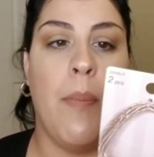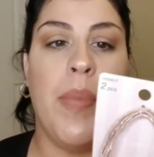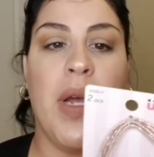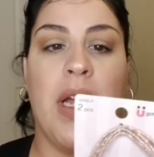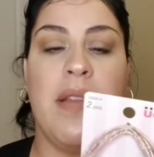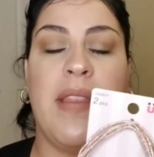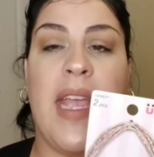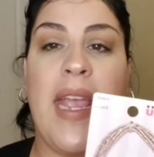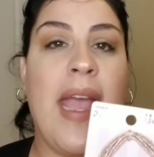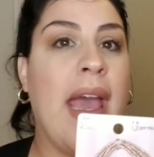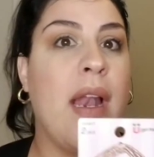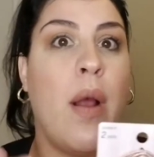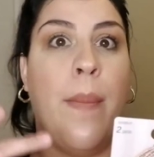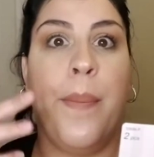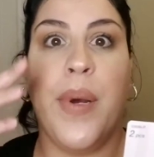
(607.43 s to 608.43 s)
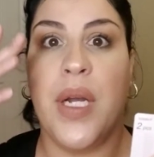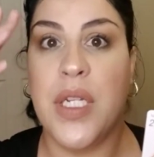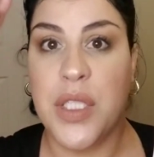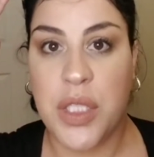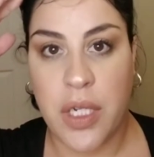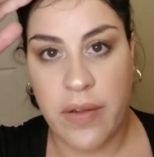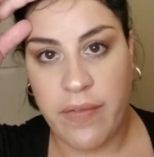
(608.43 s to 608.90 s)
But they had a
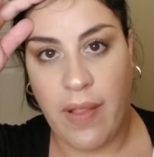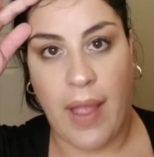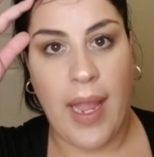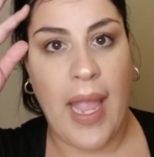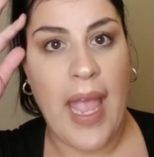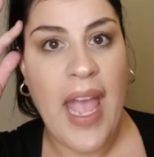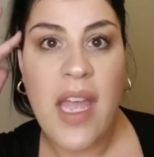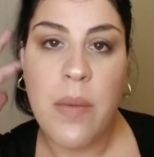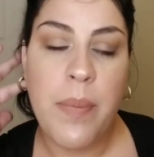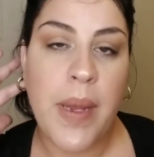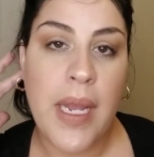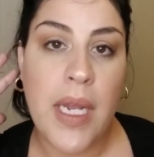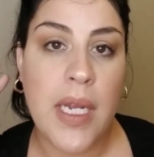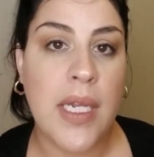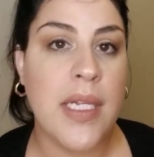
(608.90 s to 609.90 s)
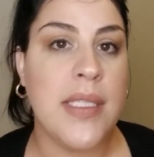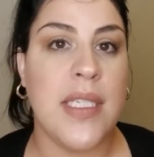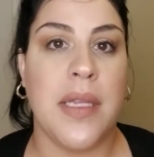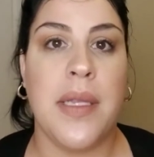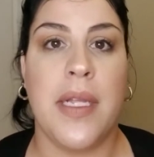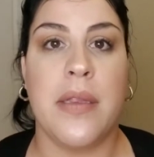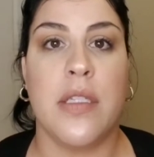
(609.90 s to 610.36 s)
bunch of like headbands
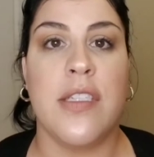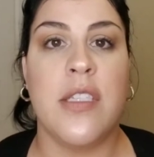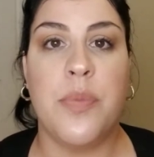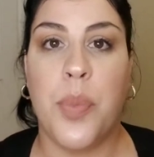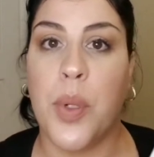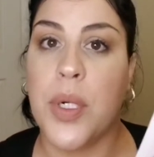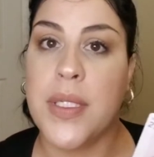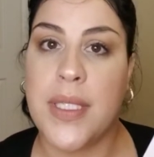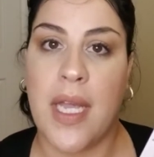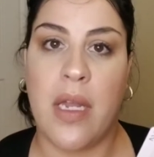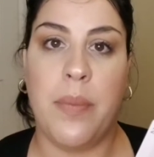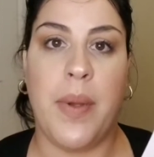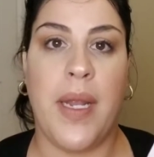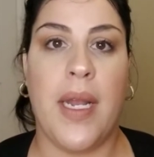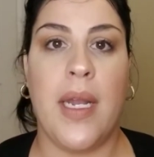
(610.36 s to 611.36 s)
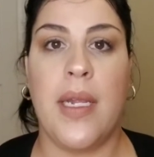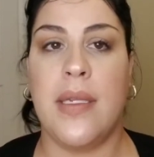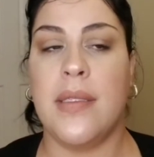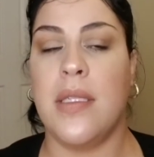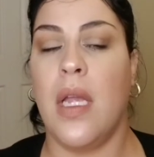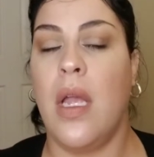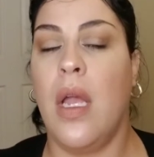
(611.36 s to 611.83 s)
and like the sports
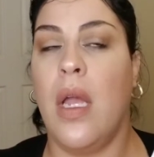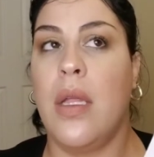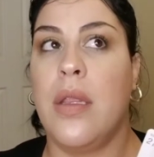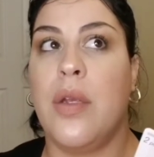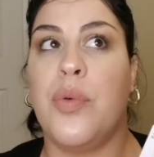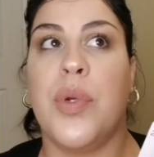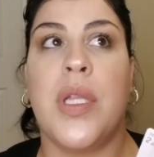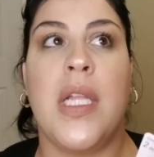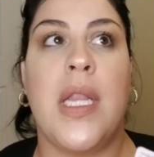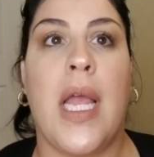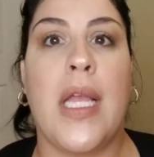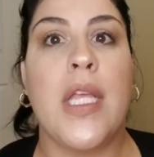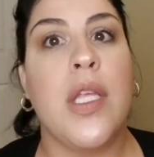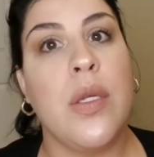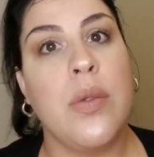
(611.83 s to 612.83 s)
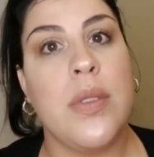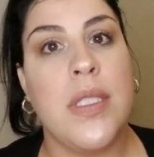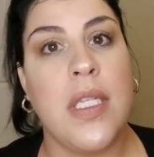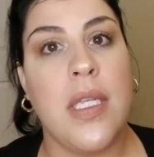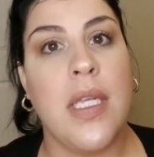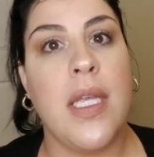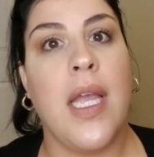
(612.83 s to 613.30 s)
headbands, they're really like
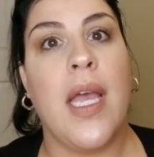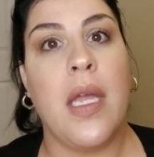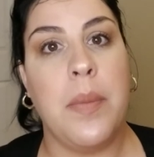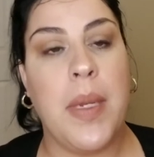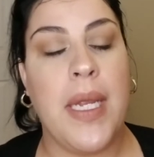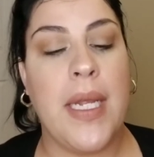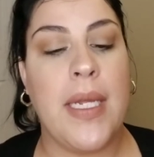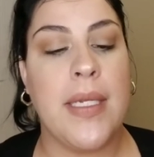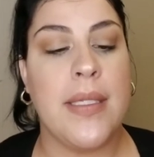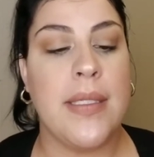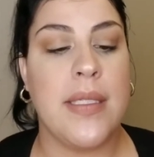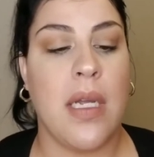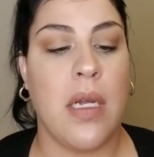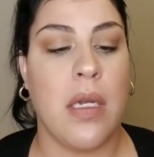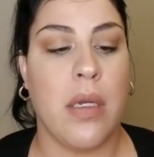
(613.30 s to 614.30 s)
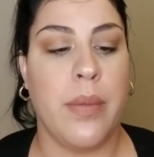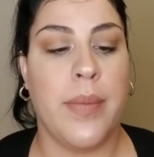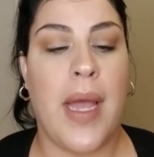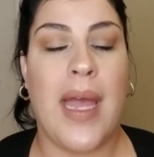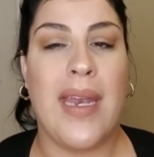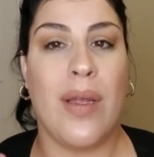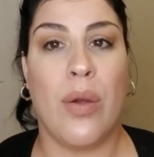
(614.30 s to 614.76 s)
cutesy headbands.
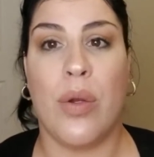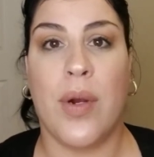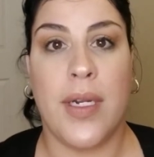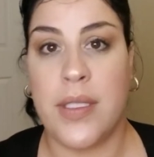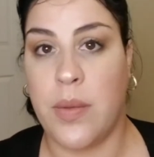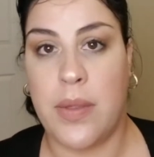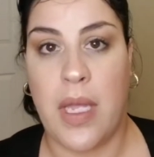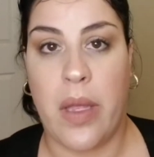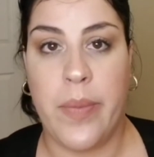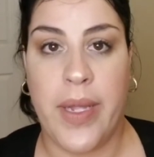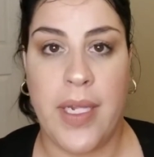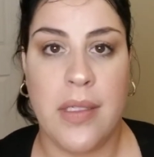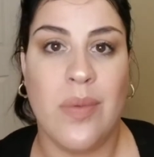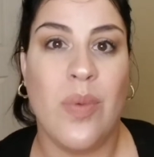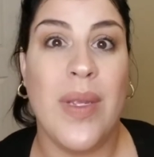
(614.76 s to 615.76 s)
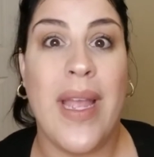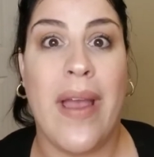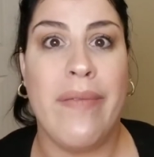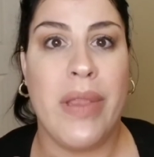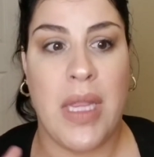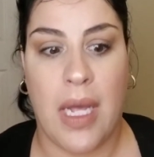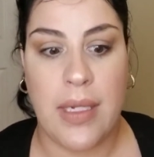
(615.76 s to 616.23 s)
Um, I didn't go crazy with the headbands. We
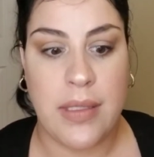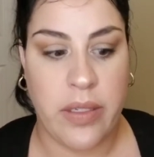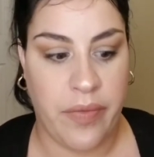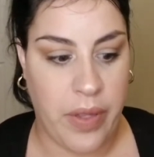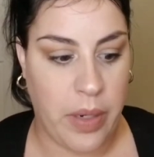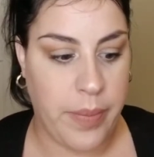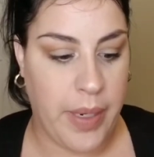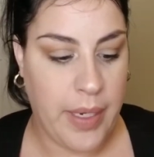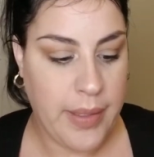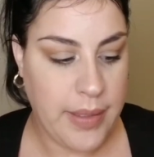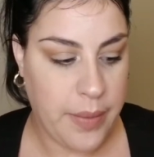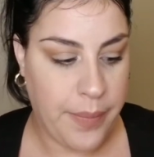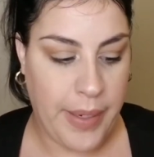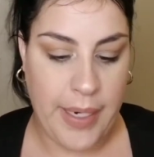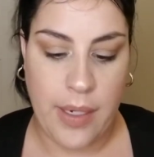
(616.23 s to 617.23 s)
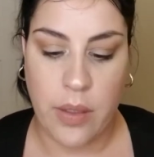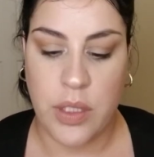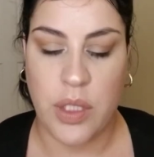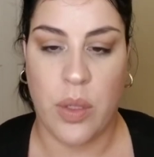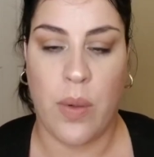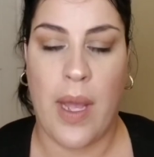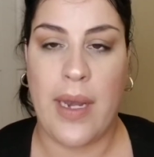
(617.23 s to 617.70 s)
have lots of headbands in my
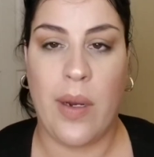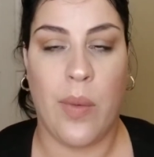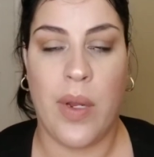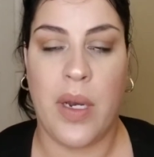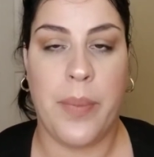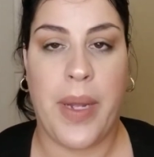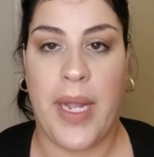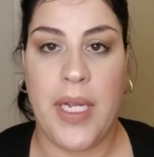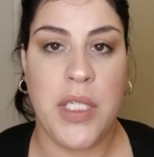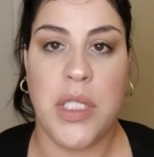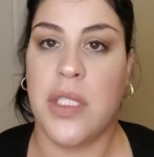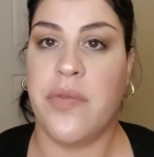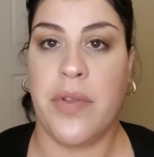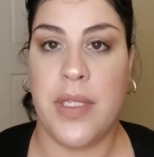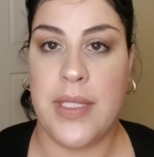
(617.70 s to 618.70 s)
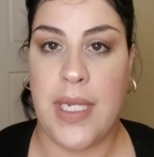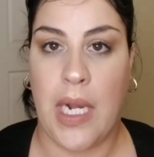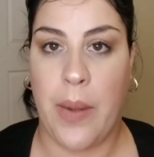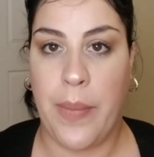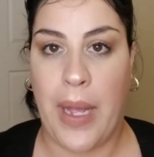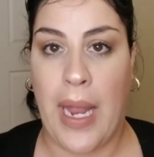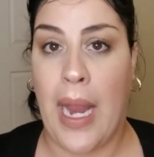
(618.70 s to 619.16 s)
house, so I didn't want to buy it just for the
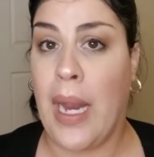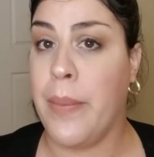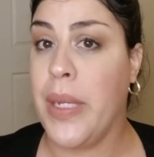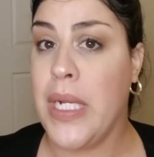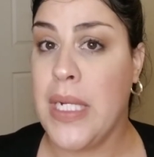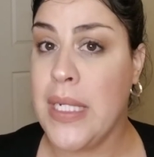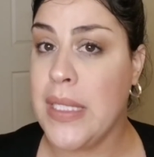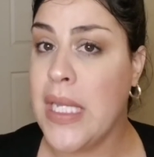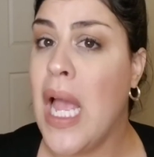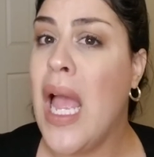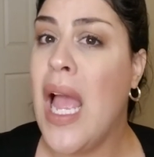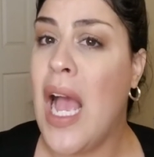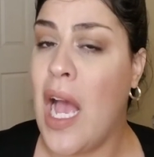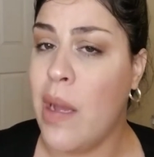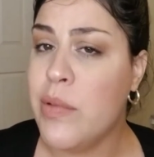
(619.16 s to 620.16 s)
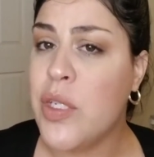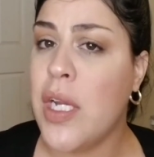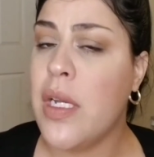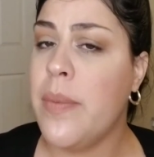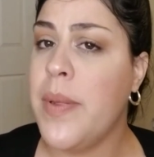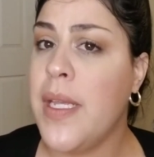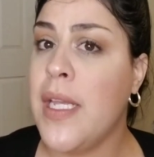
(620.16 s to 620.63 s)
sake of buying because I'm
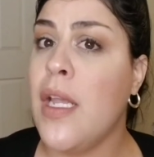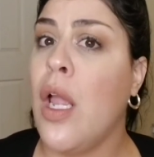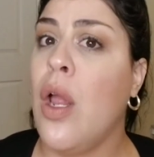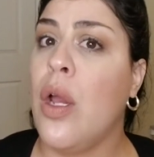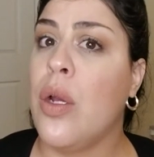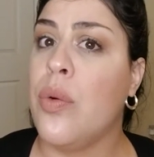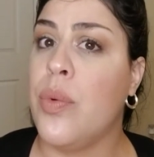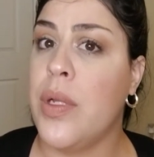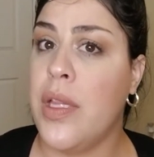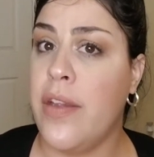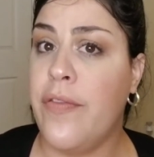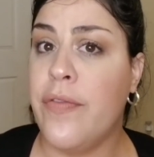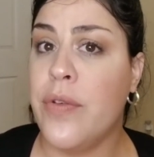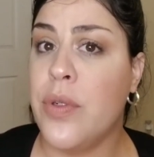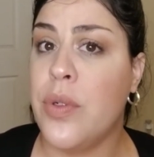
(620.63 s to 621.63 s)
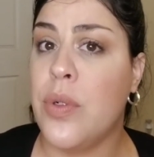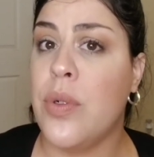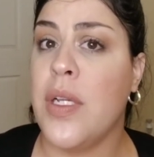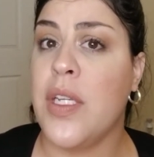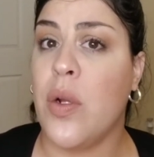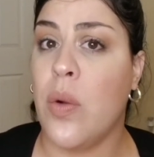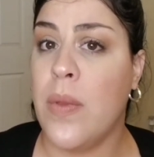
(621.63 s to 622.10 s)
trying to be really
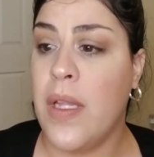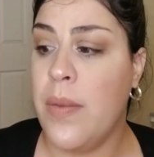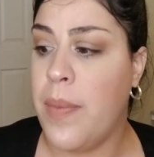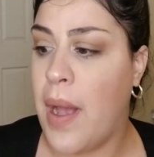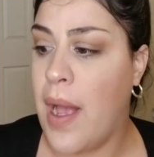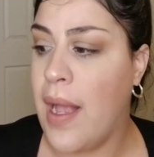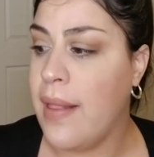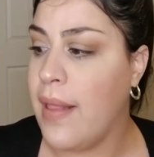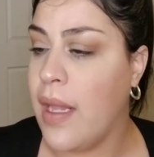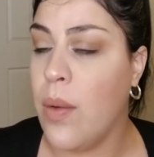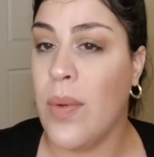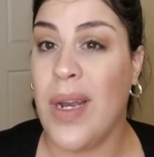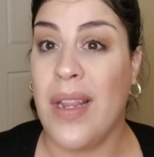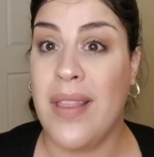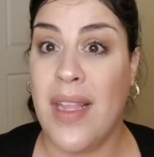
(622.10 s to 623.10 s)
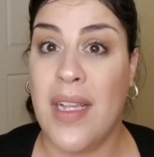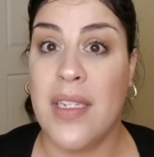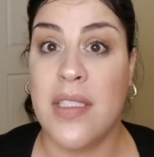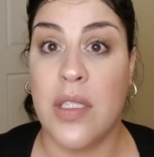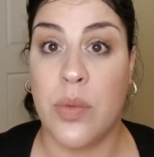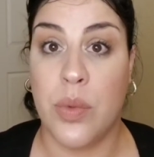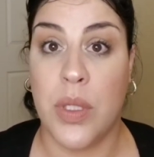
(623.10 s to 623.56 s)
frugal and only buy like what I think
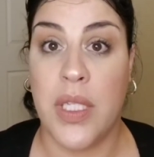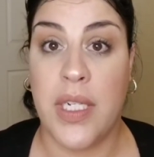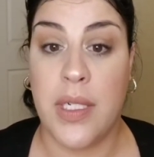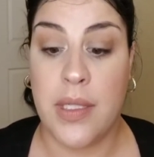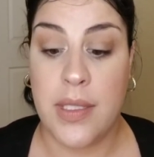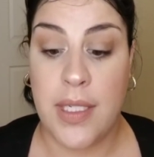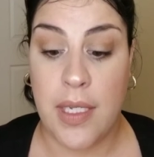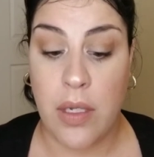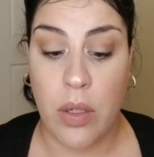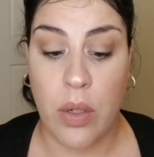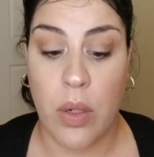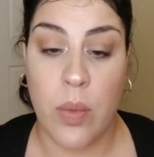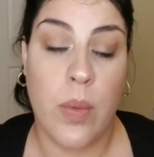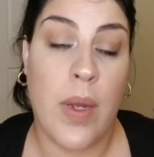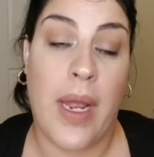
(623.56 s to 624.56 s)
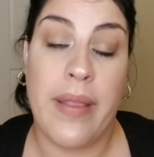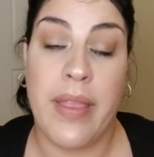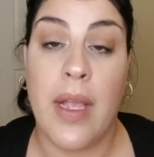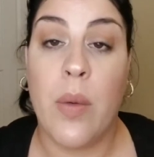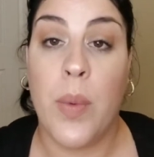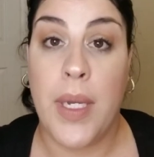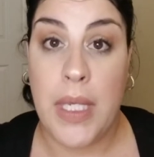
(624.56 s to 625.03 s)
is a really good deal or what I
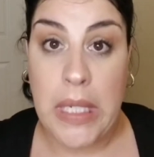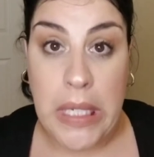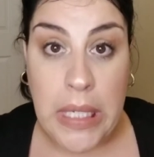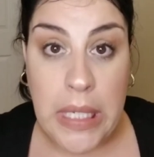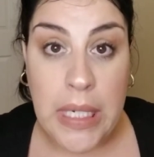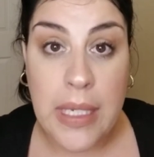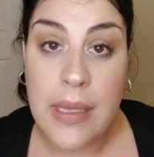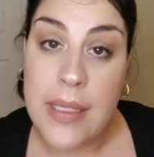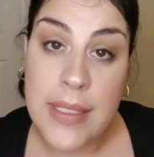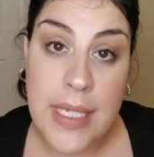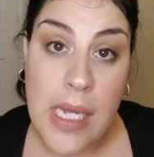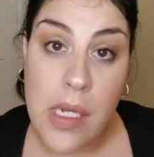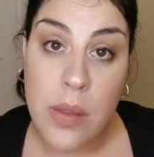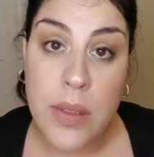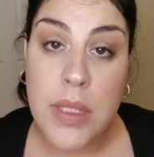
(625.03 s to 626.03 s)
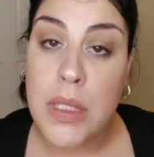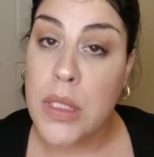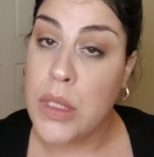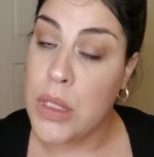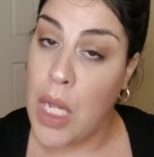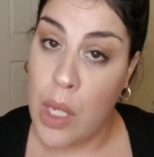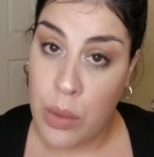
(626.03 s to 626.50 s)
think we need in this house
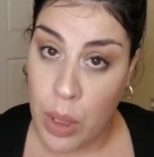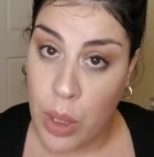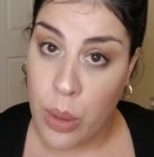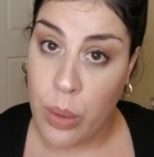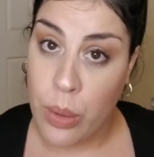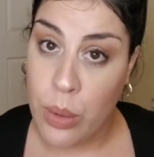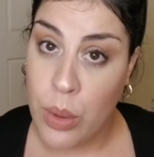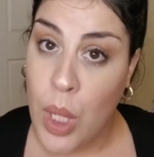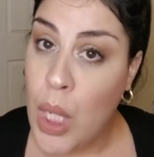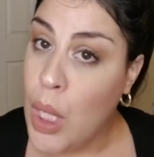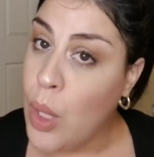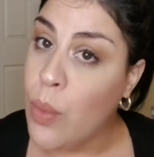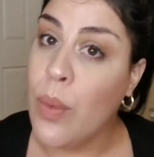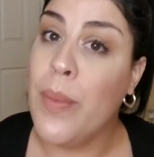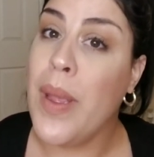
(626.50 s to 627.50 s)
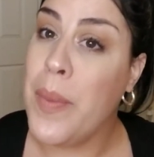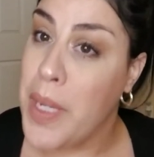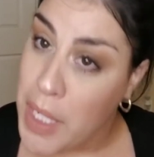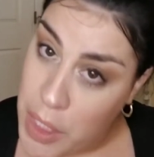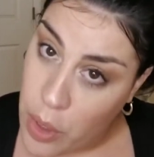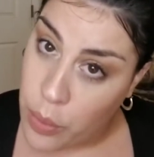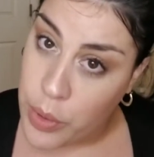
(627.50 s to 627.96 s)
because y'all know. Well, maybe
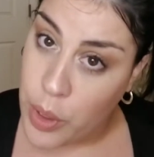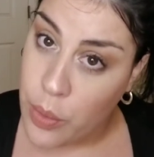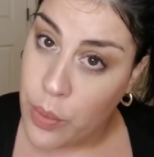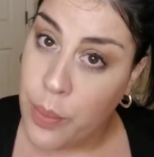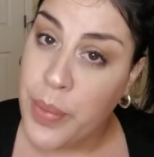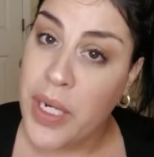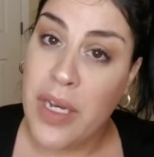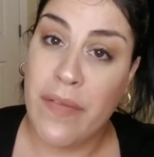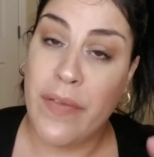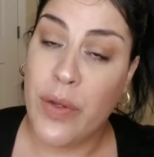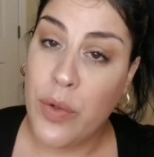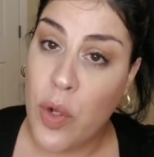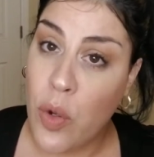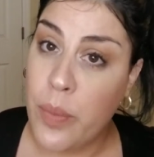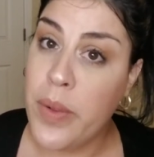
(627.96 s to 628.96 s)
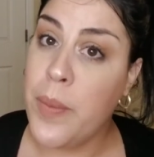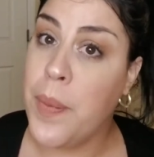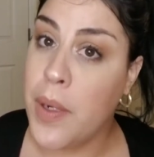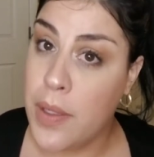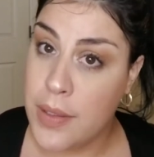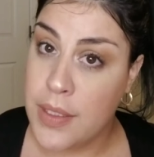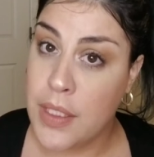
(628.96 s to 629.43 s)
you don't know, but if you know me
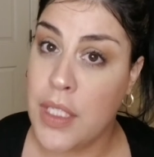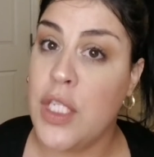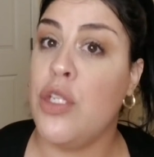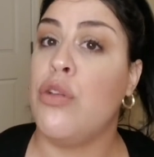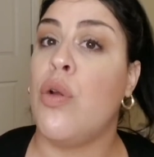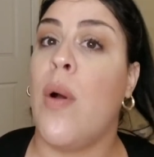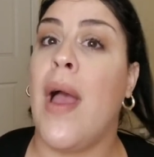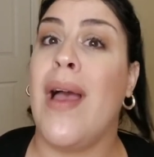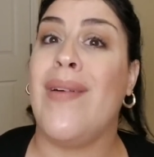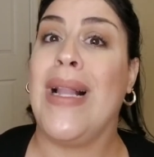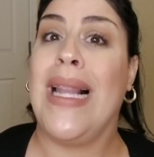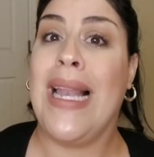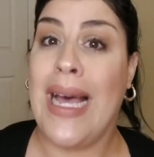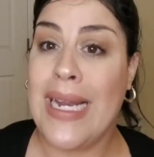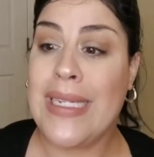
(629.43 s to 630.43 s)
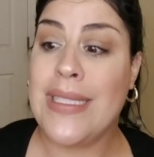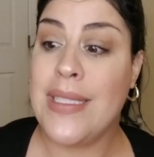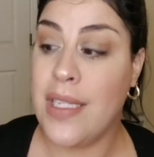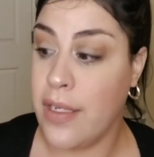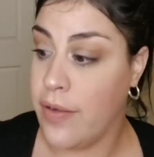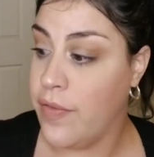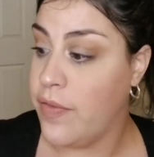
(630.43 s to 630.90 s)
personally, you know I have a lot of
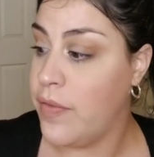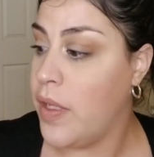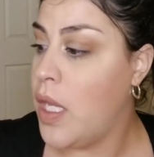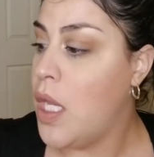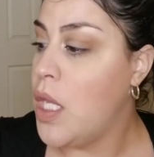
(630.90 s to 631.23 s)
stuff.